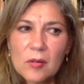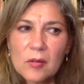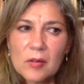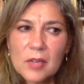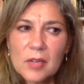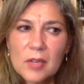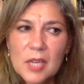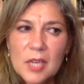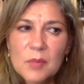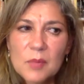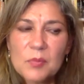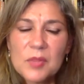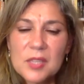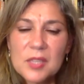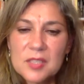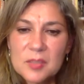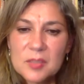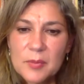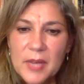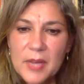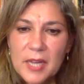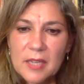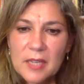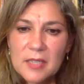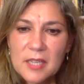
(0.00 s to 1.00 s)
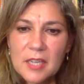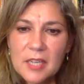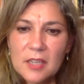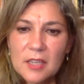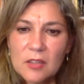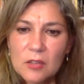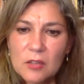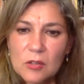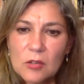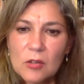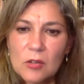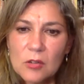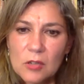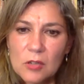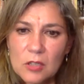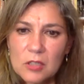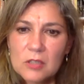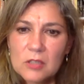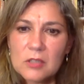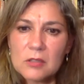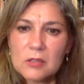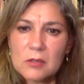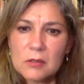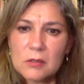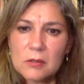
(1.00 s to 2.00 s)
keep the spectator
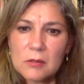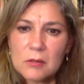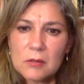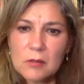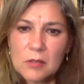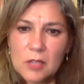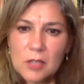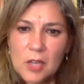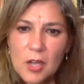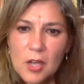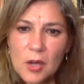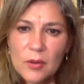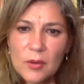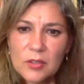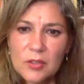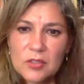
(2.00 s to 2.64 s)
hooked or going.